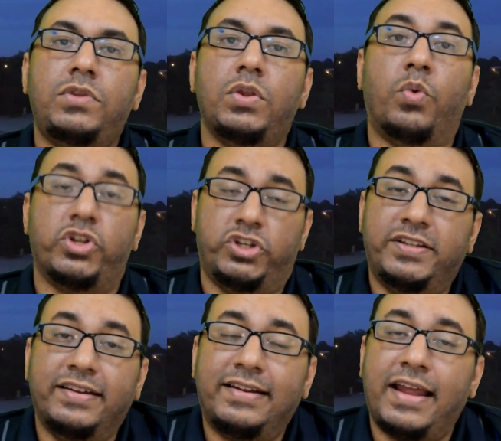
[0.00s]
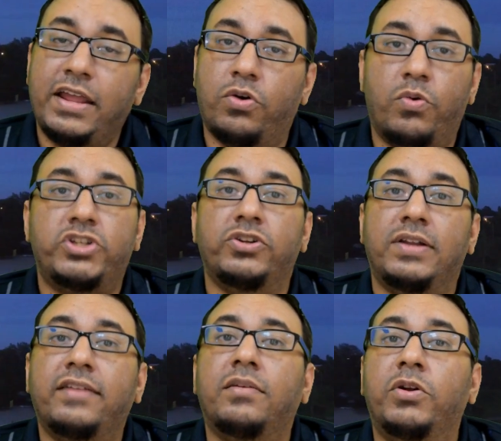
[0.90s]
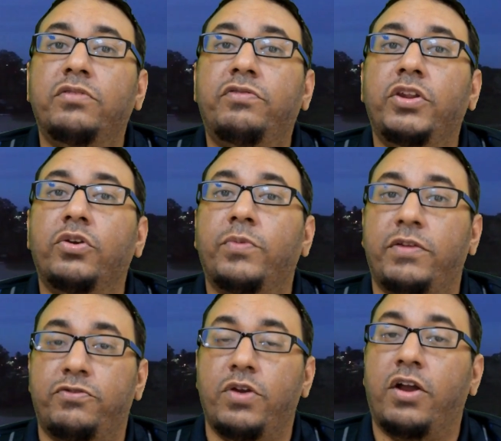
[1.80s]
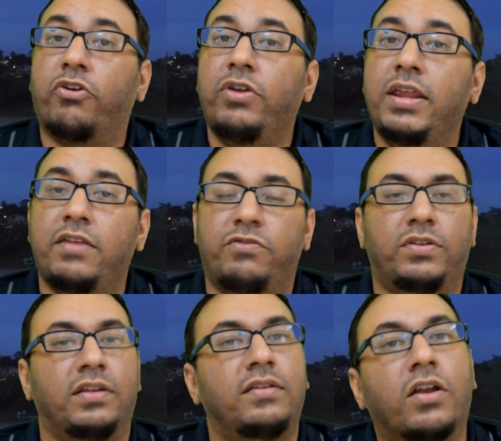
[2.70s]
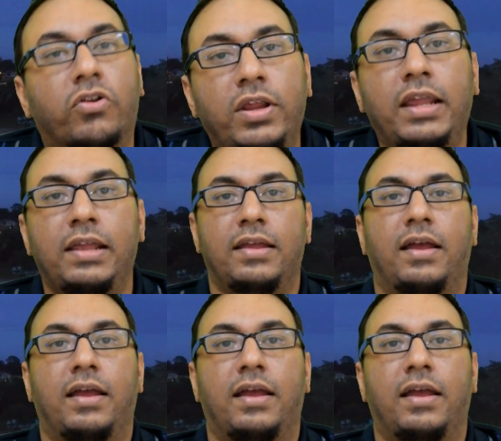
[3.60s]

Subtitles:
what you didn't like or what you liked about the video, if you agreed, if you didn't agree.